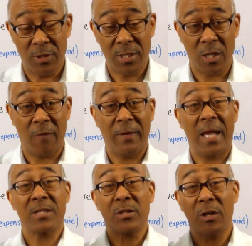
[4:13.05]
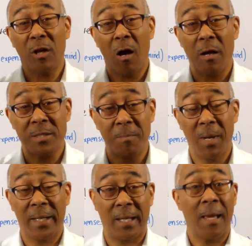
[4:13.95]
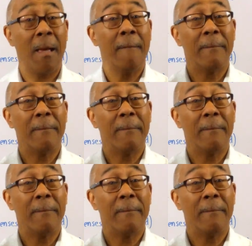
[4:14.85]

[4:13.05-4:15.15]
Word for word: in yourself. It's going to cost money,